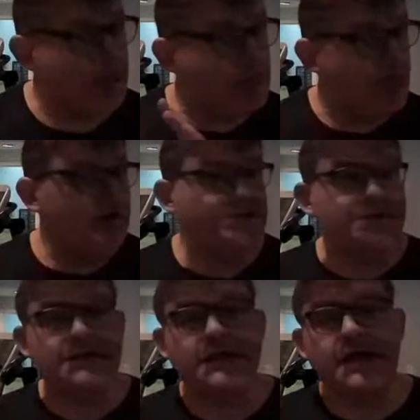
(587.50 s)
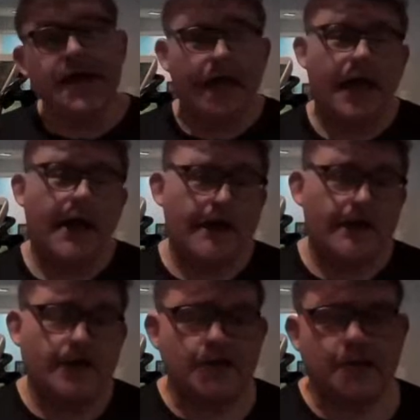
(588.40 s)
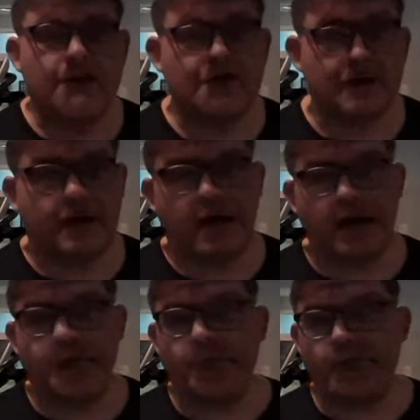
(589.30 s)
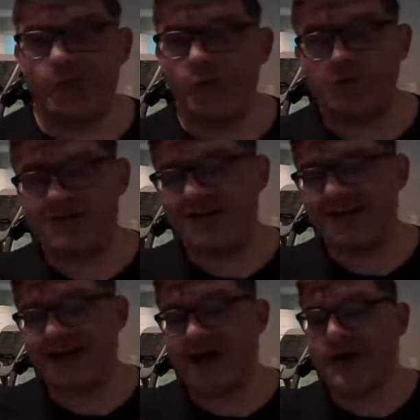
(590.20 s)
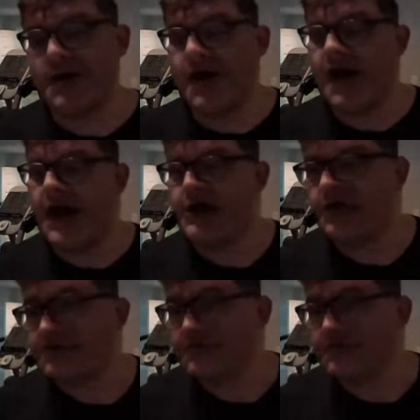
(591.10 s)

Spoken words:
up in Boston, and it's also being done online. So go check that out, and you can